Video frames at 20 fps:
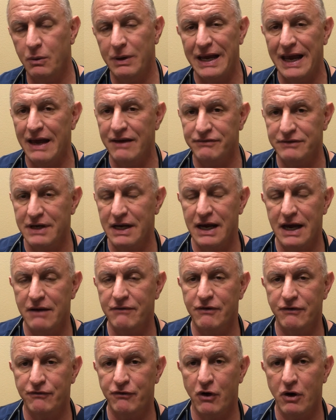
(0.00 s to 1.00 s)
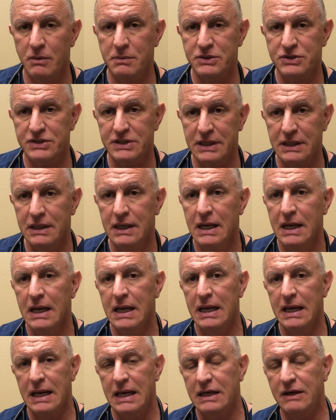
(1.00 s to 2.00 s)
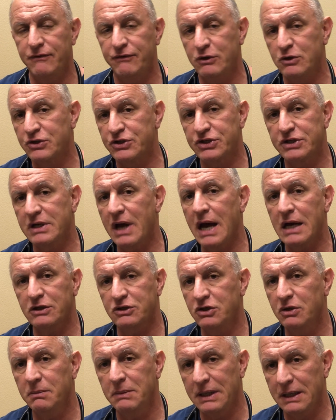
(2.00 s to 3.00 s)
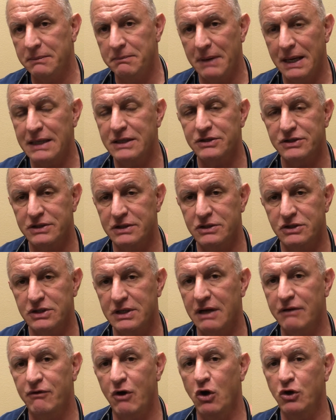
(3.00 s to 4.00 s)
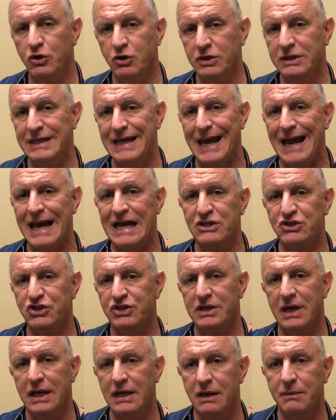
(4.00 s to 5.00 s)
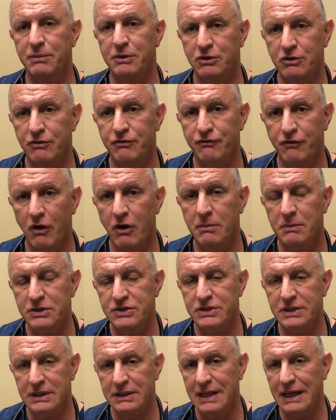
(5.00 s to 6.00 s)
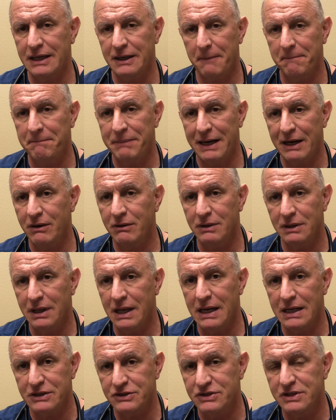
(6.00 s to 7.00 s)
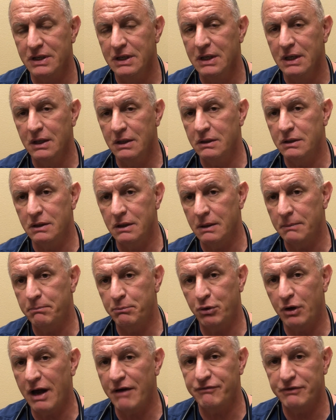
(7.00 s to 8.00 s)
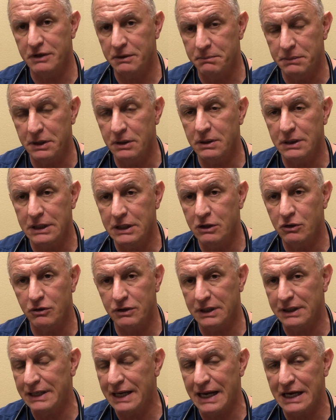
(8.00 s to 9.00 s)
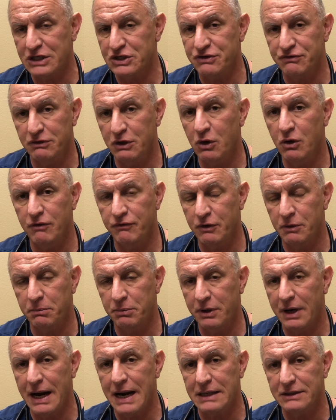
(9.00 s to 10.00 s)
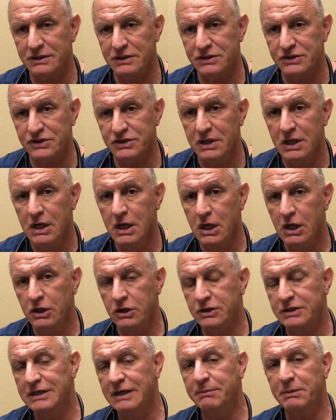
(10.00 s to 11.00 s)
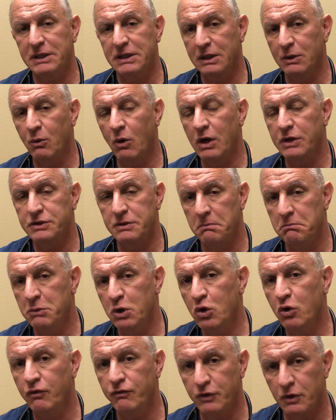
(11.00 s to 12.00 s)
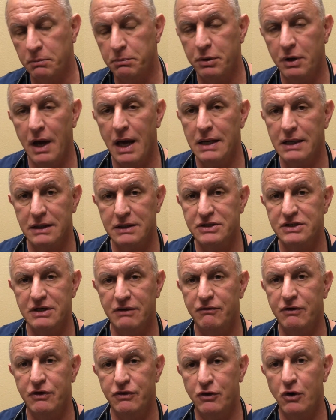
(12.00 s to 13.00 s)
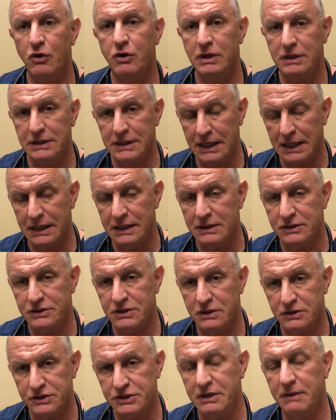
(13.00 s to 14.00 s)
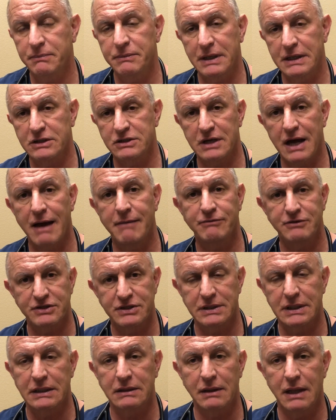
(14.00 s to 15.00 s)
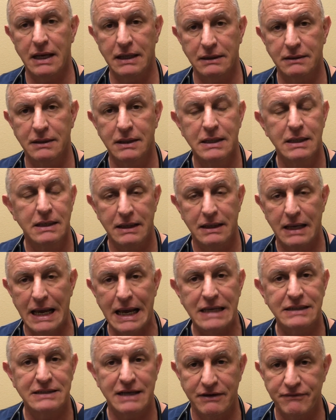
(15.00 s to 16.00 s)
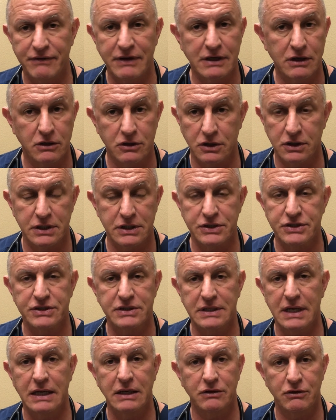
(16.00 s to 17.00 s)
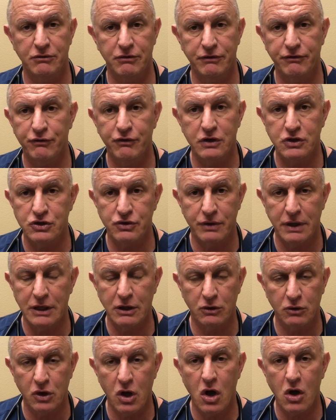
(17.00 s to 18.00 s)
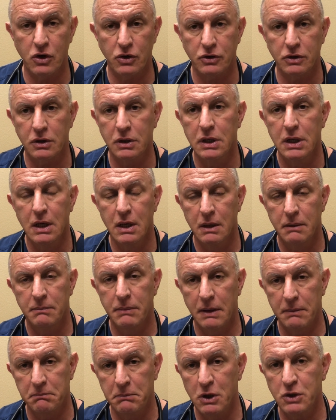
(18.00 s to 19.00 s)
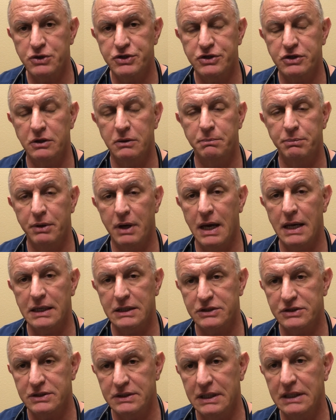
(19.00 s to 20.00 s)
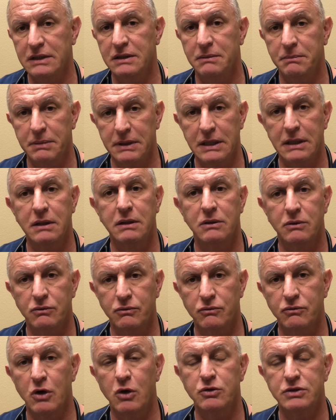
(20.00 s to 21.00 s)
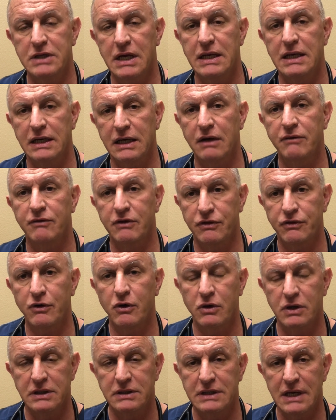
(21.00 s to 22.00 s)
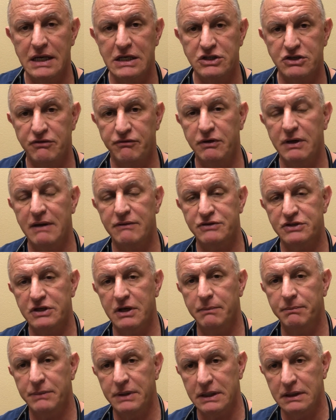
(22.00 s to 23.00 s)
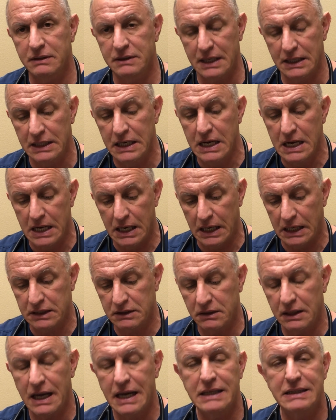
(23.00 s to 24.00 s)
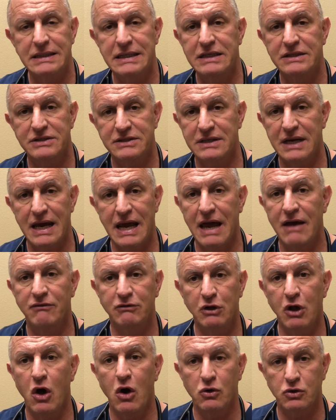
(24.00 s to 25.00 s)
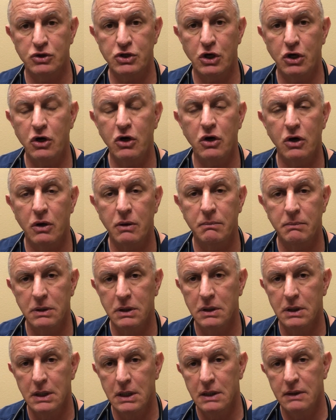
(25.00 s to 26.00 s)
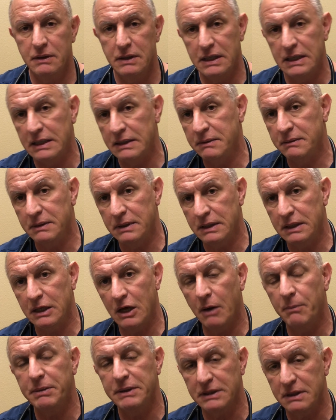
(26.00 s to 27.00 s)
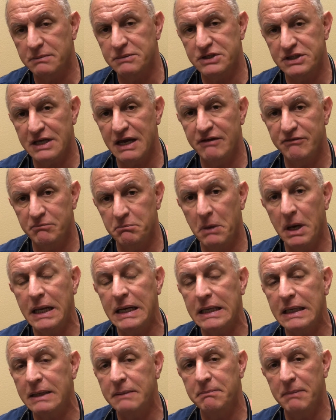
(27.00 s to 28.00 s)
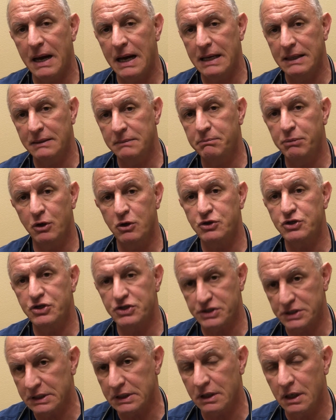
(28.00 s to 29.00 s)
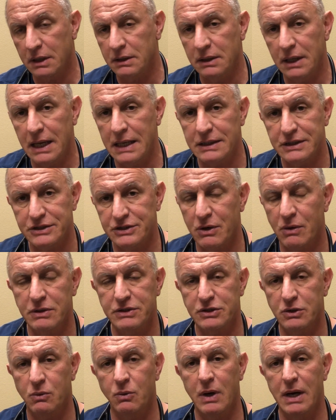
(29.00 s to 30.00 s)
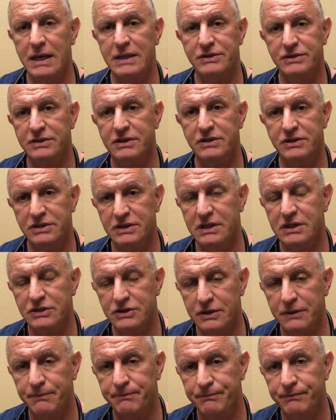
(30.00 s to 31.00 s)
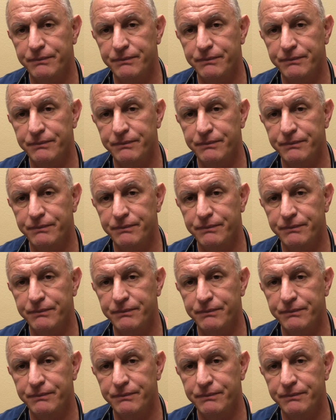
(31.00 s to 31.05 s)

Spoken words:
we have to have a pharmacy. And if you stock too many medicines, you have all your cash tied up in your pharmacy, and that can paralyze the profitability or the cash flow of your practice. You typically want to move your products every 30 days. Some things, obviously, like anti-venom, are going to stay in the refrigerator longer, but most of your products need to be rotating every 30 days. If you have something that a client needs to have long-term, then helping them save money by purchasing it online is always a wise decision.